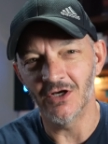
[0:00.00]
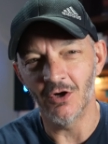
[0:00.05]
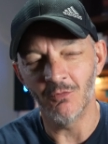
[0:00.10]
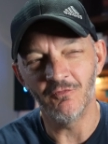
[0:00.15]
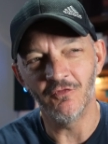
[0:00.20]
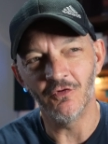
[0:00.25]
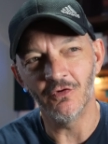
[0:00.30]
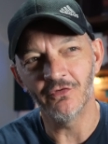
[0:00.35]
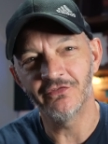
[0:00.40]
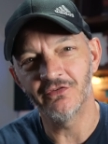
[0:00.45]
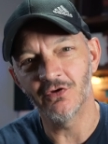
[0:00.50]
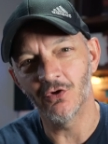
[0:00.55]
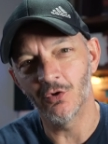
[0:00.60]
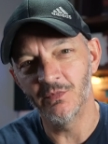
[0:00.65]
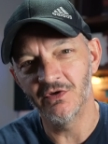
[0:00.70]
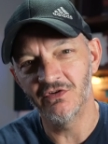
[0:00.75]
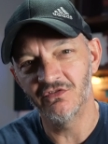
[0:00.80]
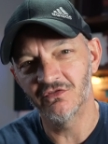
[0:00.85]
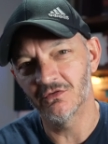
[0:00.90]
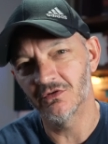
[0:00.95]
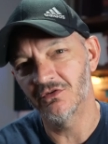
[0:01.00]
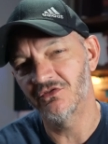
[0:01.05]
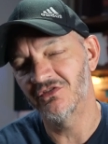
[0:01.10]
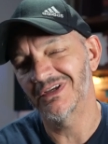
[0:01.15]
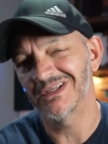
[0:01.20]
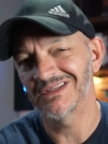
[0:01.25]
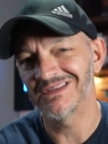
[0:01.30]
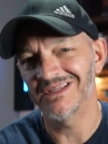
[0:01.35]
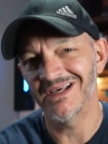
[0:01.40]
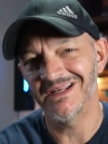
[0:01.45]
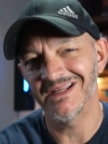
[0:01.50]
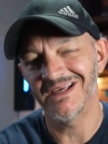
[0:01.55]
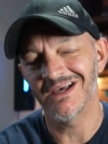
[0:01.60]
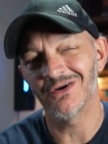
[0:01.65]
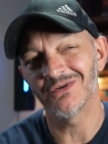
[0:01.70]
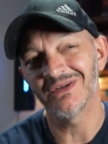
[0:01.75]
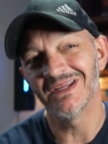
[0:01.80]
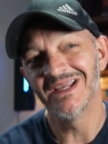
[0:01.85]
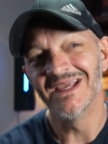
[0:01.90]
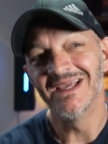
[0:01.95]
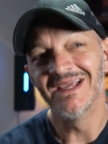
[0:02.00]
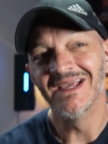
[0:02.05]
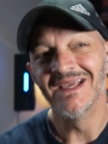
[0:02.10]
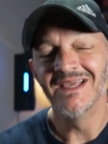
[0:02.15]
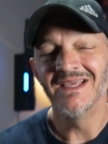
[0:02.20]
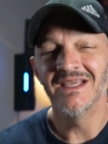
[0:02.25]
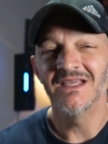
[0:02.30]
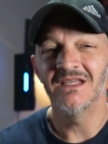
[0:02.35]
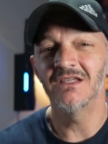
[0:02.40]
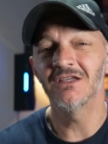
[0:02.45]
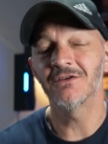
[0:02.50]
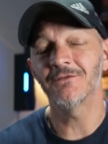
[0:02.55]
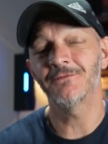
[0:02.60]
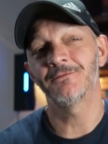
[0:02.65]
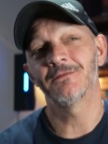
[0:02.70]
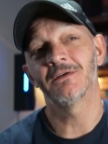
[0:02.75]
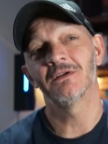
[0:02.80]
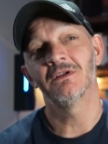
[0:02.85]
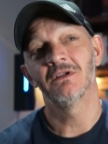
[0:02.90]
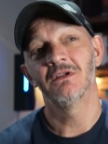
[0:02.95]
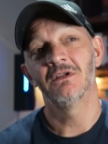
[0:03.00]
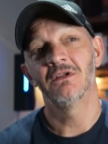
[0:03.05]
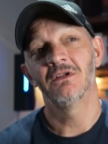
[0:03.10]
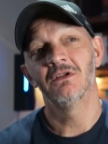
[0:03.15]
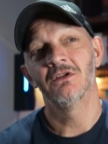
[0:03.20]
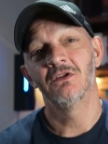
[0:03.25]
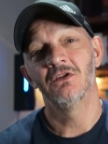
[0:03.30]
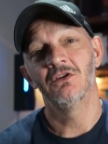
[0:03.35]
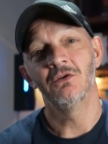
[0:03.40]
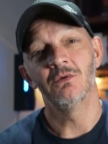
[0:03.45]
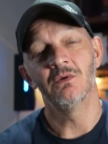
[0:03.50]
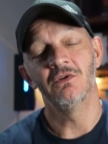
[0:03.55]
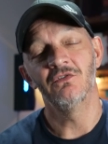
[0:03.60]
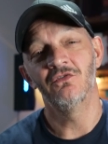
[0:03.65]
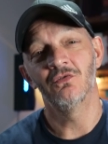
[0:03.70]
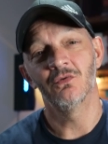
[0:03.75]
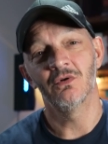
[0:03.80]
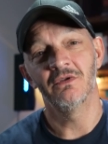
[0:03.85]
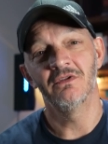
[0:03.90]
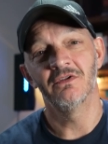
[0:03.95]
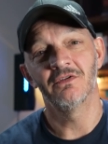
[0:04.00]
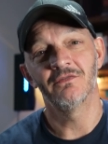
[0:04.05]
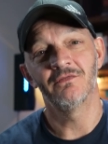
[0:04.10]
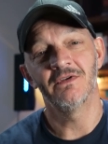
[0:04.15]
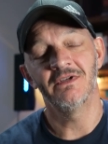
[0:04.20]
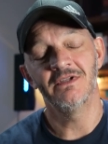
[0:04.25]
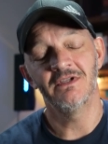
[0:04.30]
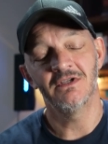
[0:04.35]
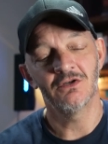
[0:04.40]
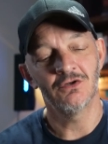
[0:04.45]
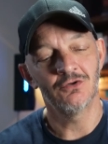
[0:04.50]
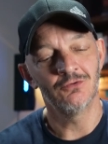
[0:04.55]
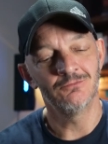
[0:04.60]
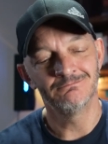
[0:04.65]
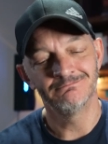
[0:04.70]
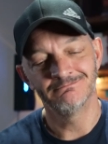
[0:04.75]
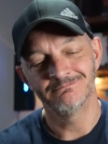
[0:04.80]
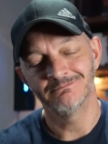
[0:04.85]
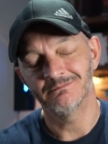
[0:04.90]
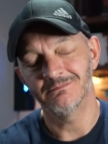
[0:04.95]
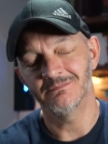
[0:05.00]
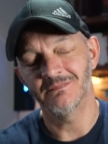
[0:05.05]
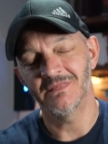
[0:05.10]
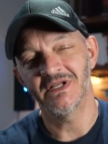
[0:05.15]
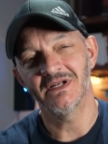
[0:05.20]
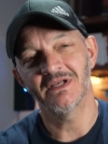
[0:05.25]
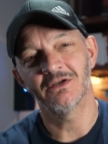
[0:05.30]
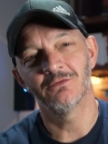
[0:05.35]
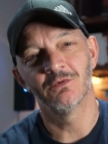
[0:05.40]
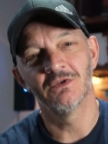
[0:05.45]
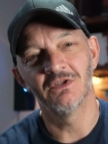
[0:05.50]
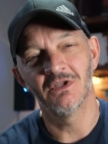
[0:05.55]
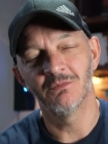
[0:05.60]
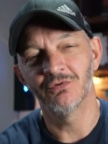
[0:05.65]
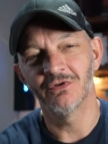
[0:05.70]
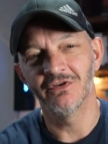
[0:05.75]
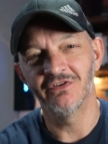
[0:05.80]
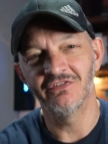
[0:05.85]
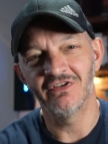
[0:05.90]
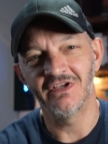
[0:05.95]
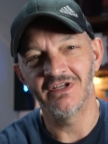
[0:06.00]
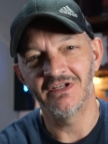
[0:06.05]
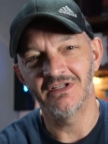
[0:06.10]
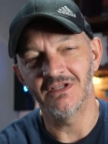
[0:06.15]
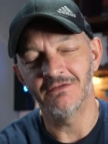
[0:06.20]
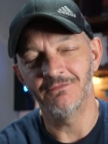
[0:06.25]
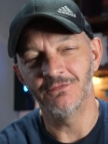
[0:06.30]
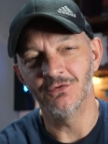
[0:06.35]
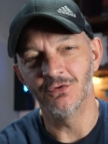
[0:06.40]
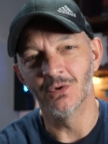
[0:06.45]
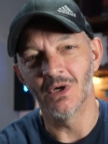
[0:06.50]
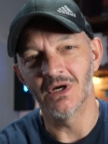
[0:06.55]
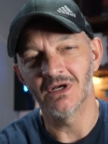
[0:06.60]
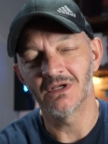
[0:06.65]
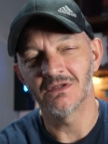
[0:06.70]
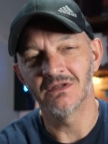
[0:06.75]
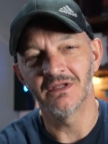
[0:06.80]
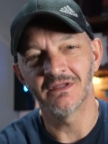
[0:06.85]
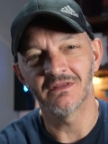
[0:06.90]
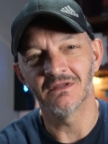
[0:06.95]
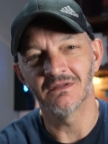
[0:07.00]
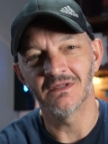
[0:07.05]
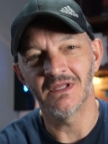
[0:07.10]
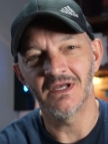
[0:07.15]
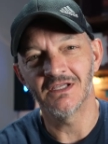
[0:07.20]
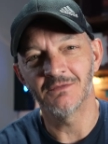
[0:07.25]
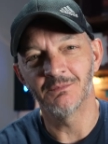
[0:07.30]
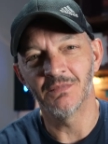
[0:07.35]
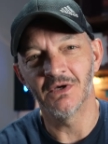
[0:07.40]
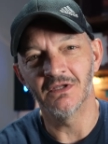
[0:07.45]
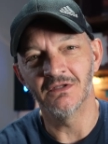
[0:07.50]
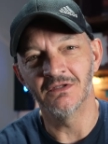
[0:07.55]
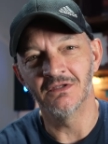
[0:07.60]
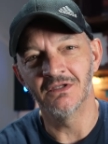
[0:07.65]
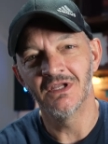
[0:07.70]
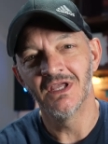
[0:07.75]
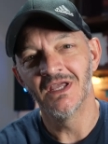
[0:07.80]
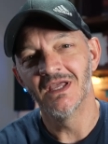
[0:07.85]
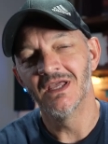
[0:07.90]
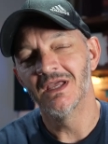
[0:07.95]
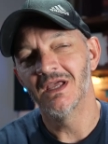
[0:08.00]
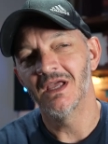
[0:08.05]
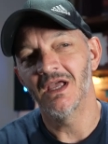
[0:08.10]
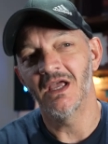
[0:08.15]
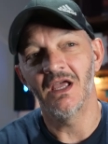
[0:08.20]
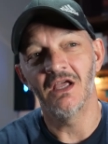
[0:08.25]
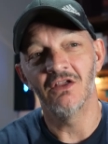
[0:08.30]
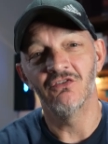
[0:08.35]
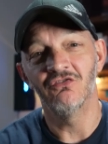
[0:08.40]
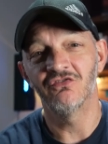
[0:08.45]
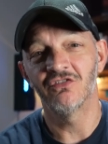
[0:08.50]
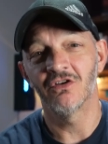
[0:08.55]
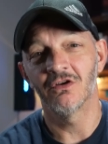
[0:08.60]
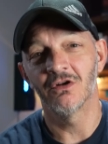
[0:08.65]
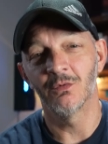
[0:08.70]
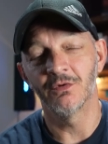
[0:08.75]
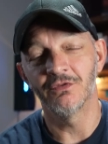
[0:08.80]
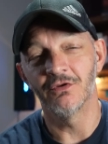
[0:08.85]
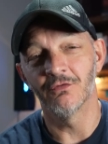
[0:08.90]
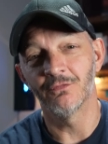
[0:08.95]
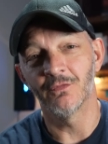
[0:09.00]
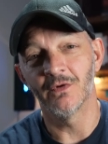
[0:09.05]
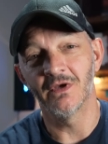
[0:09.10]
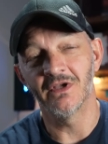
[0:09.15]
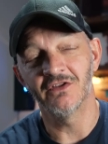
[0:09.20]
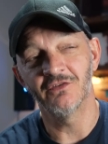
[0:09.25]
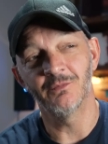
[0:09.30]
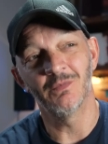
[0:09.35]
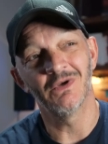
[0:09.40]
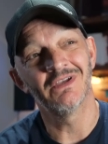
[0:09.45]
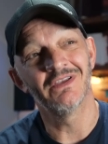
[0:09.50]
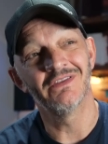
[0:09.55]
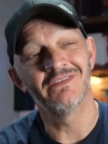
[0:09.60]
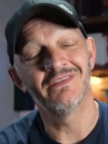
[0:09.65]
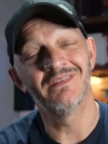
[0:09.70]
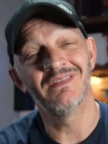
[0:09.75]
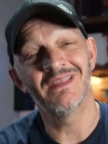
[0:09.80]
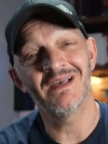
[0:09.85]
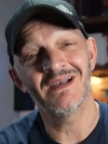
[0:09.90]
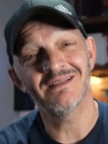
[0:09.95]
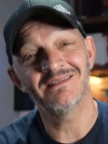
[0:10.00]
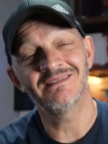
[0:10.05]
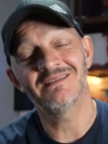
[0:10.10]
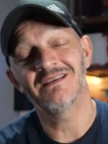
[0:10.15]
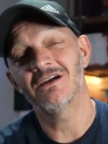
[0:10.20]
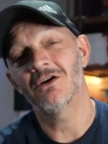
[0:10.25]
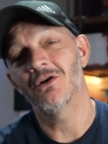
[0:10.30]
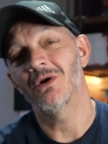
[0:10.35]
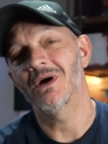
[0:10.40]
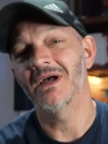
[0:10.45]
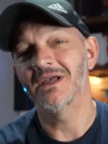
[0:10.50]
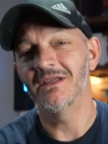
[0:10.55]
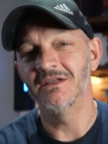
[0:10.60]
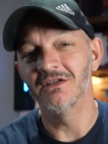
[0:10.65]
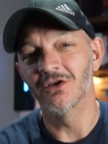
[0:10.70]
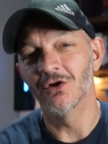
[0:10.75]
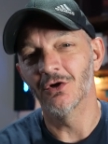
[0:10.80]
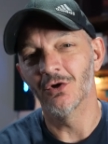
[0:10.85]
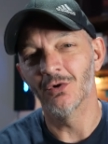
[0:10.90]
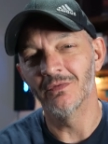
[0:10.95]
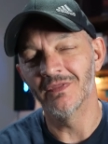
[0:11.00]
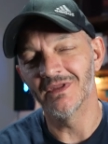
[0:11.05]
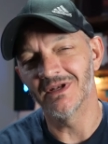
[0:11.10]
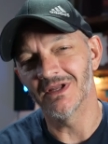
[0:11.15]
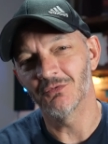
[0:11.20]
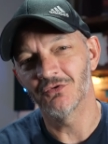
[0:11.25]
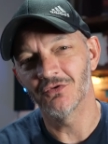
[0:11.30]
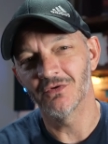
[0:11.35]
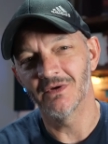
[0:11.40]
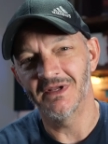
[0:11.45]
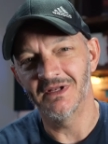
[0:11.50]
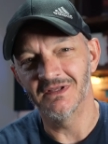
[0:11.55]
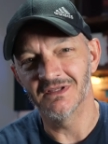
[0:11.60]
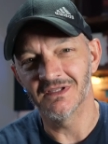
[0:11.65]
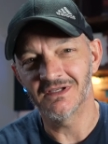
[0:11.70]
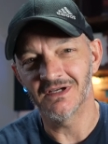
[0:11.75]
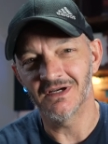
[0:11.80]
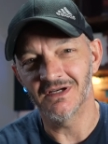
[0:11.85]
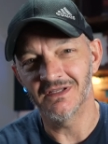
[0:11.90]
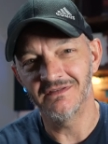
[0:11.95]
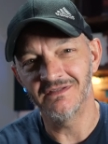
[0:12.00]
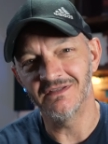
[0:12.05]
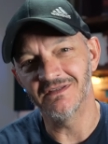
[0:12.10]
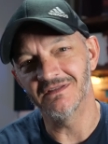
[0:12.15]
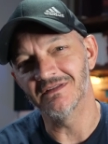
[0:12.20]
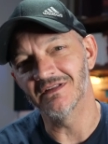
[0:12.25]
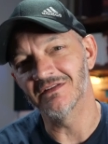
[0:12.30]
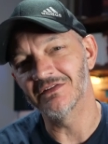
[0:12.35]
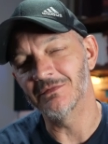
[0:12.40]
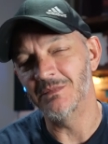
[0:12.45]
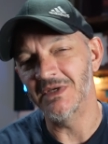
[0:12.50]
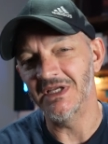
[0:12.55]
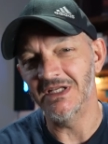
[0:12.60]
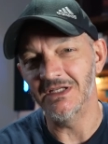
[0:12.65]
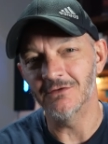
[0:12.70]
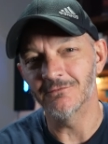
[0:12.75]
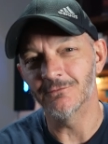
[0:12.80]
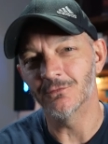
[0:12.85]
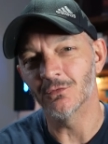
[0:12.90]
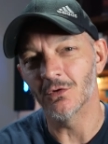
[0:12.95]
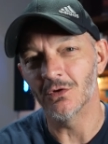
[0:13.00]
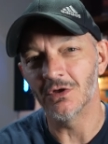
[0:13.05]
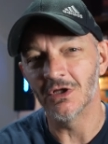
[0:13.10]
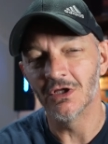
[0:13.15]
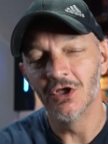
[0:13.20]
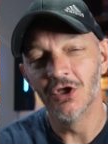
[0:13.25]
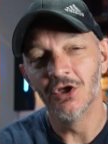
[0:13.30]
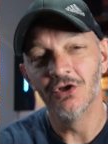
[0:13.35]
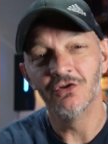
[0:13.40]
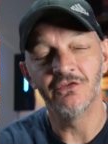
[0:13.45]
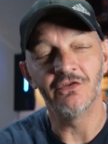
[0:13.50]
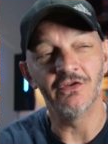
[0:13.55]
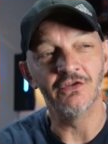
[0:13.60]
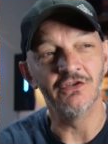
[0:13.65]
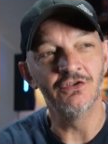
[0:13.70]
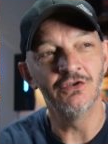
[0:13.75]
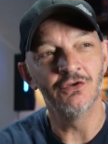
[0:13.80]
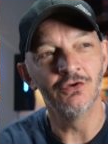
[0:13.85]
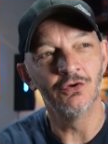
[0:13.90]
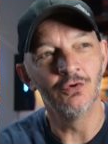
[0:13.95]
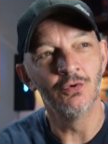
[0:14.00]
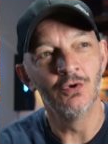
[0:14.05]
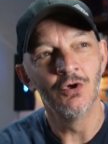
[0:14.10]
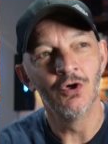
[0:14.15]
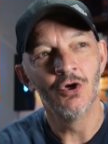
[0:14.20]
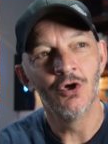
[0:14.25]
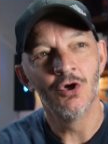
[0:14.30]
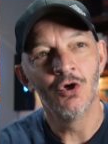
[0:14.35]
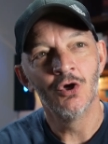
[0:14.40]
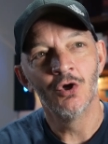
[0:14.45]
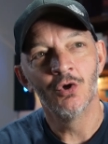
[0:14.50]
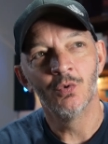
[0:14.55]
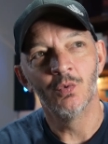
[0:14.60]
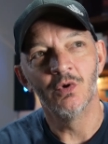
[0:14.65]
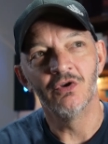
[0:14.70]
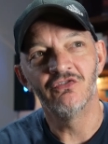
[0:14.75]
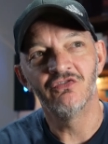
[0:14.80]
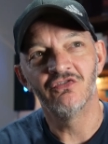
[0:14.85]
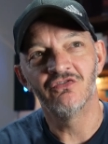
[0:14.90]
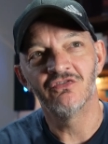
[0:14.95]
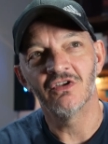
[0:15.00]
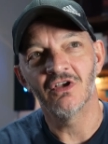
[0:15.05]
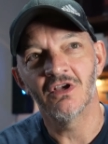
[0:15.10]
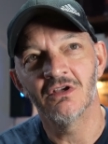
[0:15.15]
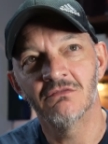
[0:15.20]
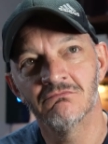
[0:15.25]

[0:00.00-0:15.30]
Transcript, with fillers: helpful. So be sure and check that out. If you enjoyed this video, man, I'd really appreciate it if you click the like button and share it with your friends, because that's how I know that I'm creating the content that's meaningful to you, which,